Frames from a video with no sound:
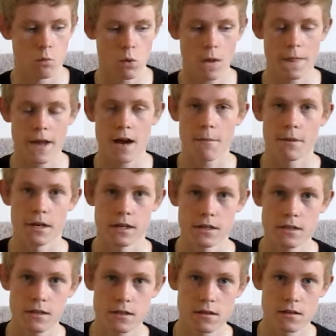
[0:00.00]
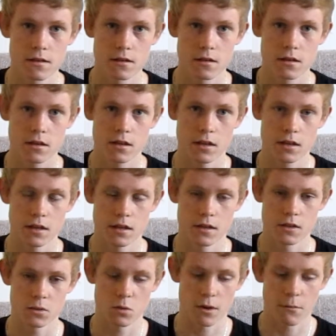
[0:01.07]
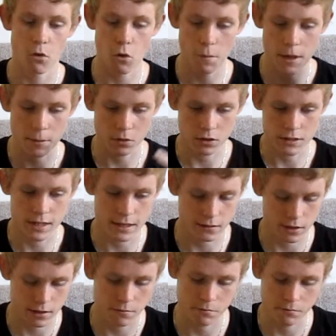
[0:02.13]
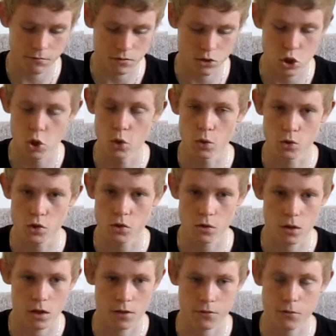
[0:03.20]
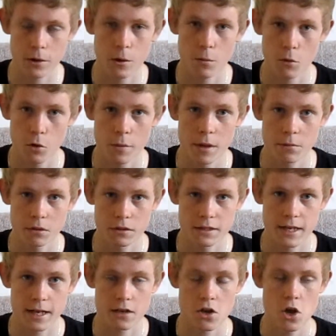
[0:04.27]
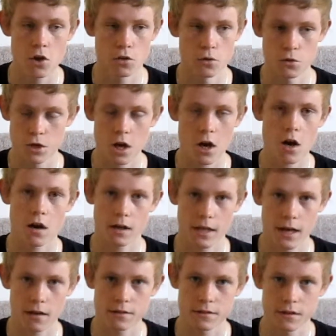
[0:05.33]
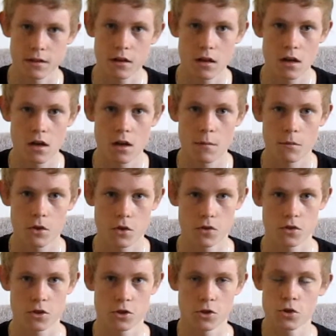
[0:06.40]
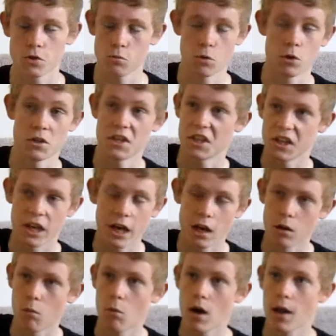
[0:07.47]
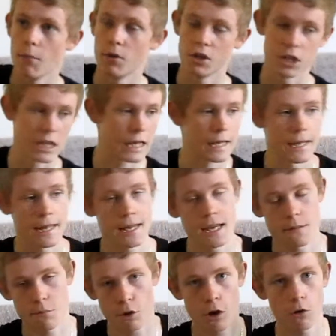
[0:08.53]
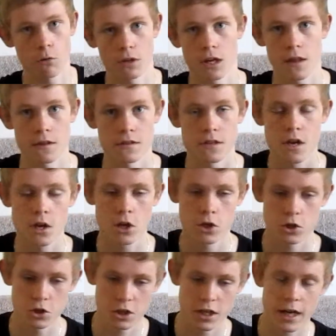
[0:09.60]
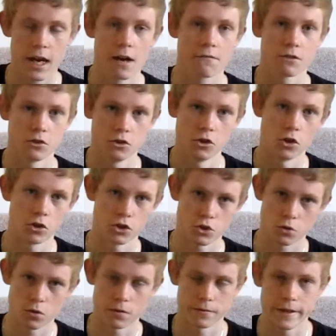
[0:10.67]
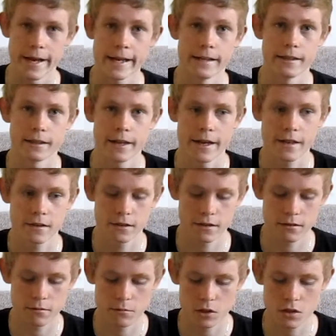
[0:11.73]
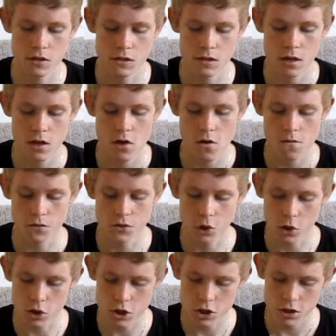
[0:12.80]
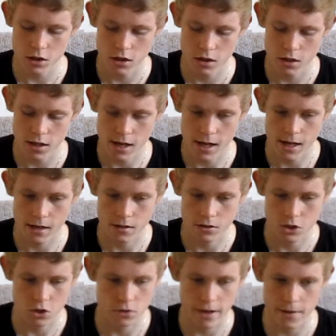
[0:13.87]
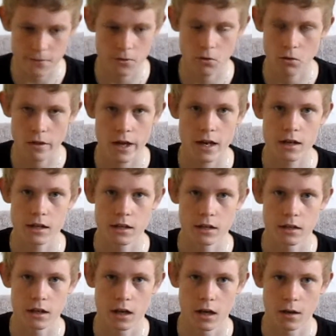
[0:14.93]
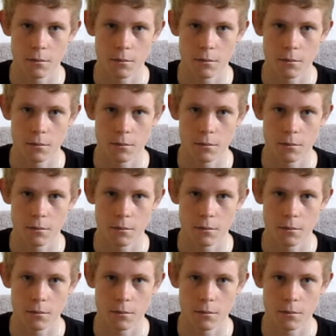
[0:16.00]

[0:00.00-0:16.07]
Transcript: what that means is when more people attack, like three or more people attack, you can't counter because well you can counter one, but you're going to get hit by all the others. You're going to have to dodge or evade that, because dodge and strafe and all that in